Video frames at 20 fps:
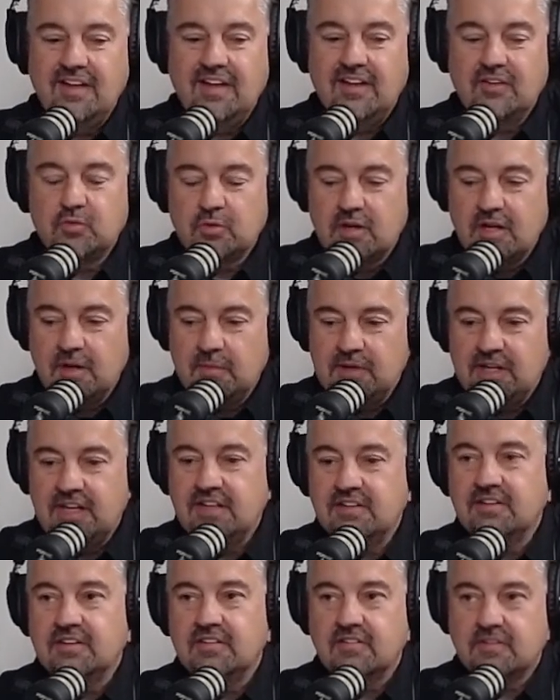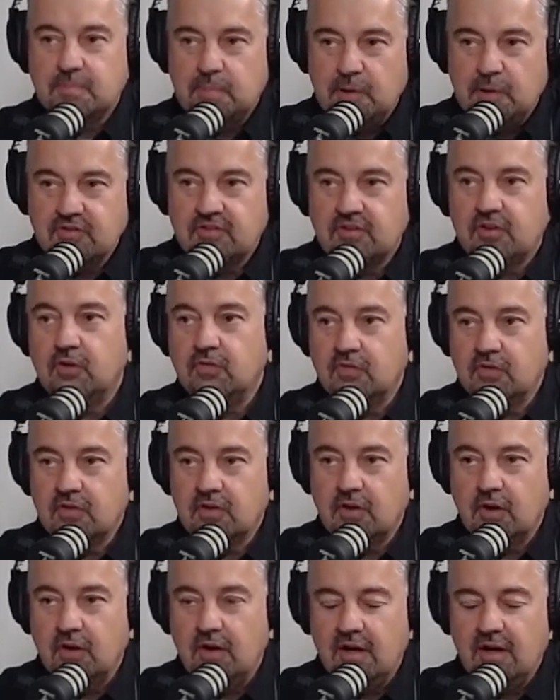as we're coming into this
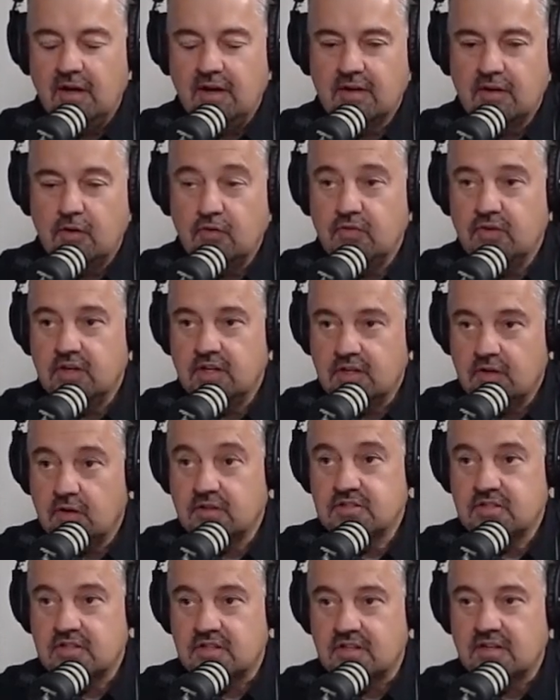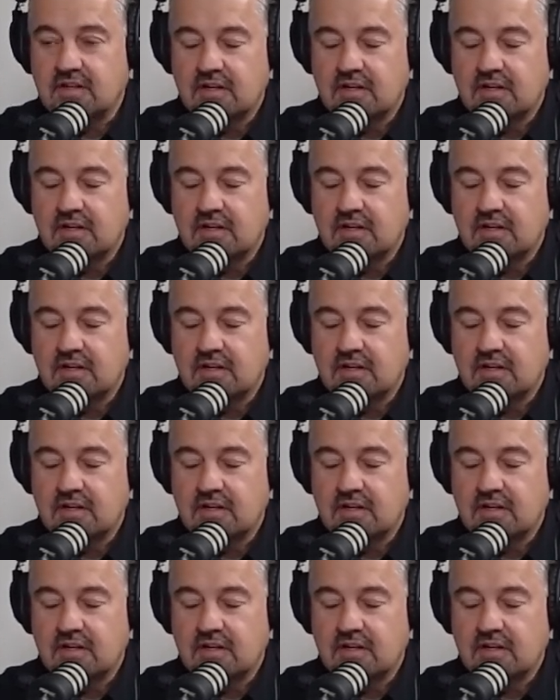post-COVID culture